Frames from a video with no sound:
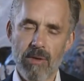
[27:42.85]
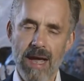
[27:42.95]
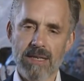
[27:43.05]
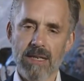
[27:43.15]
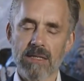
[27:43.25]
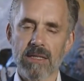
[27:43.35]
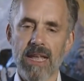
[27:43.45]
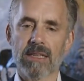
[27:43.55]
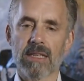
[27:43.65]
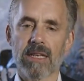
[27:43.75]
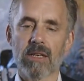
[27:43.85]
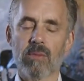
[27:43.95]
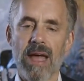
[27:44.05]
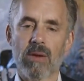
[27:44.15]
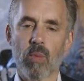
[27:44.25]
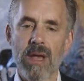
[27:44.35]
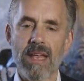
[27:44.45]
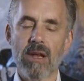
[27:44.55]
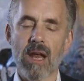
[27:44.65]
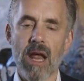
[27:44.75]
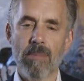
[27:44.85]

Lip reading: rat doesn't let the little rat win